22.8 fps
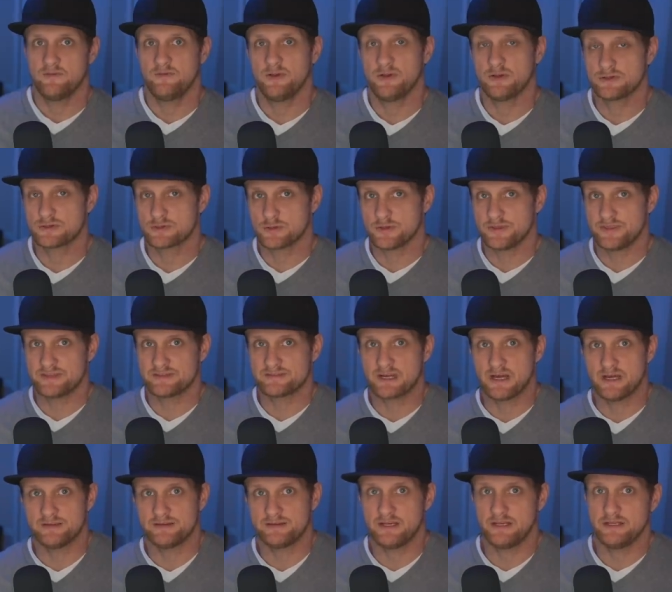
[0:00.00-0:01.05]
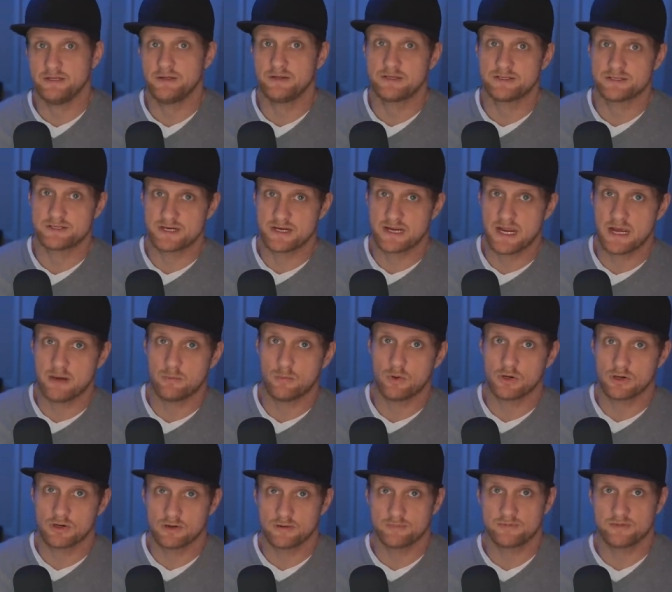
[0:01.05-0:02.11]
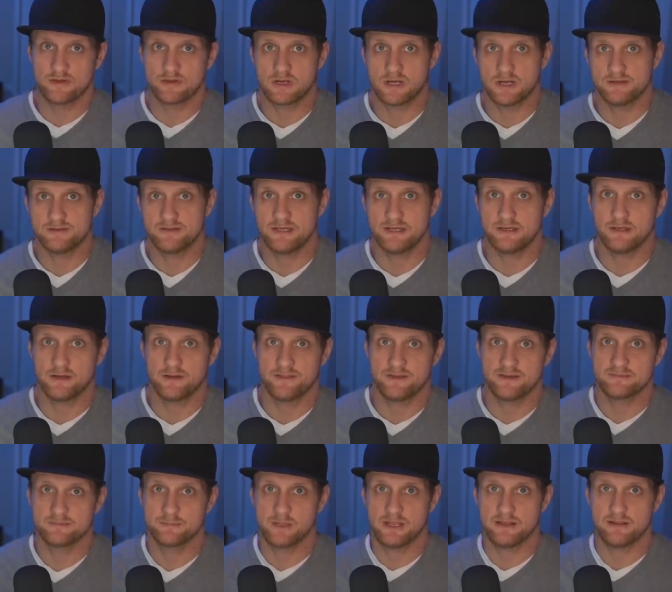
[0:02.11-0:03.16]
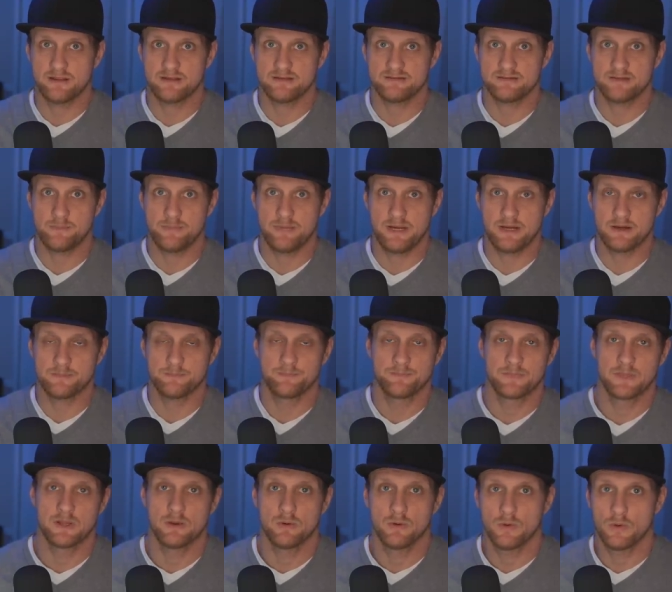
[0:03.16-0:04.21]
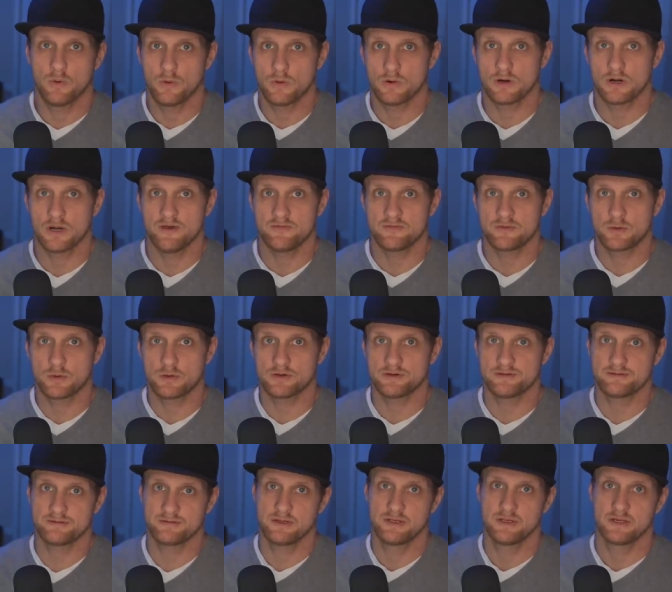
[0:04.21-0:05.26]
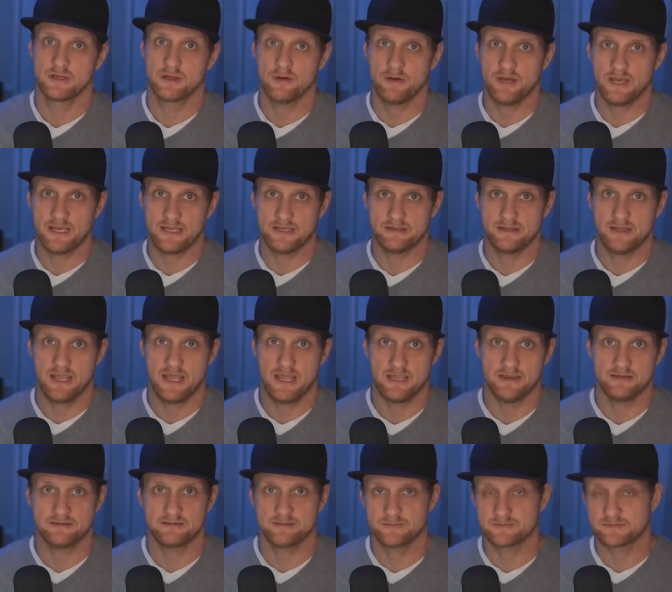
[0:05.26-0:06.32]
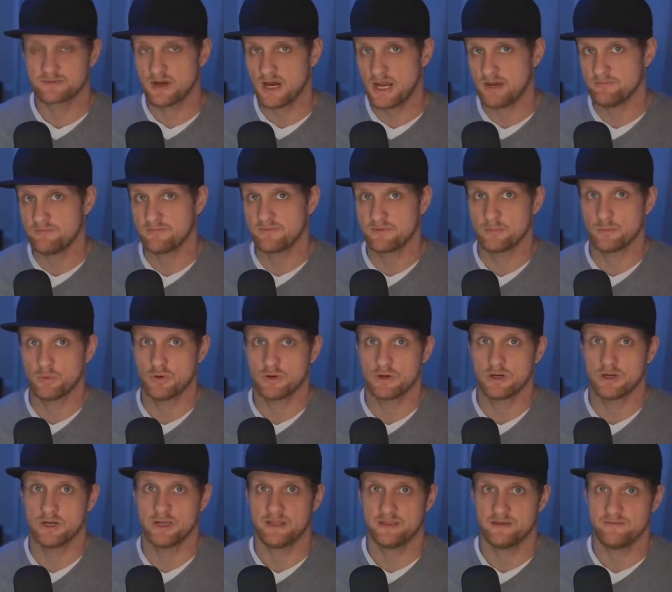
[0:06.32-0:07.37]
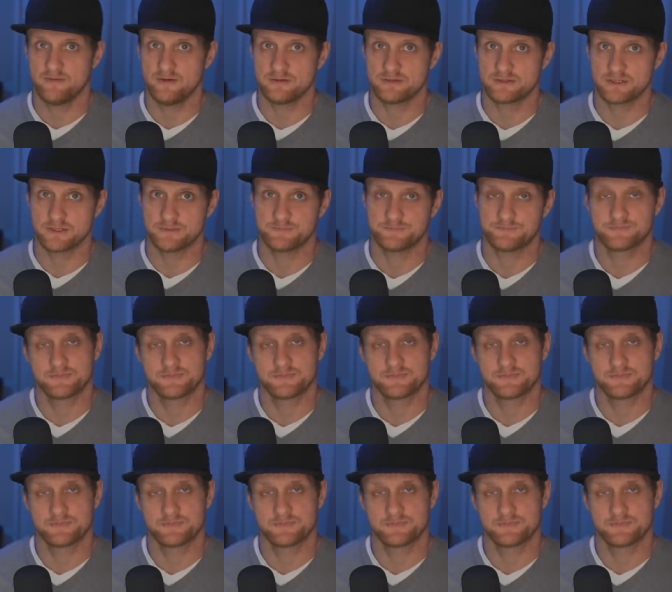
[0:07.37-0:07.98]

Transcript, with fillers: you enjoyed this content, you can check out more crypto content on this playlist up here, or of course, go ahead and subscribe for more in the future.